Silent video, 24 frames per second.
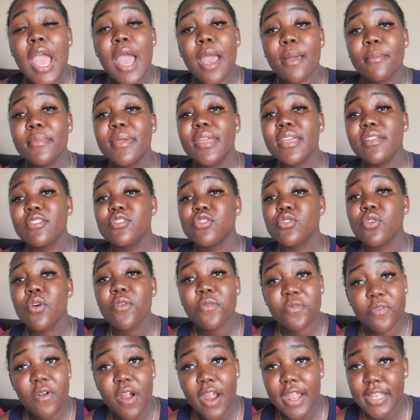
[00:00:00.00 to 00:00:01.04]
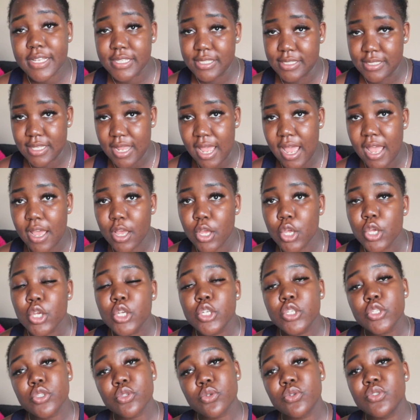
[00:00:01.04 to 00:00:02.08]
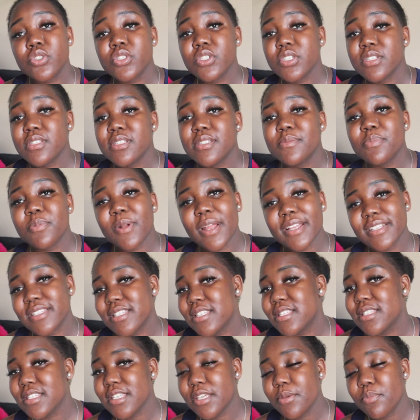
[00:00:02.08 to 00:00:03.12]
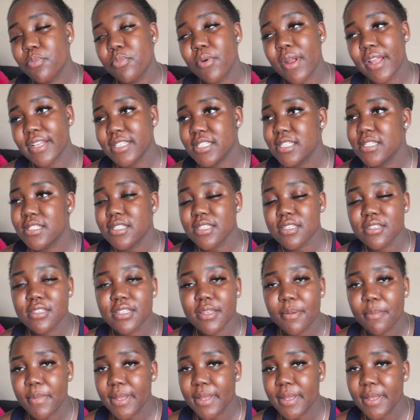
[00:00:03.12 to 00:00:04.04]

I mean, so far it's not. So just practice, keep practicing the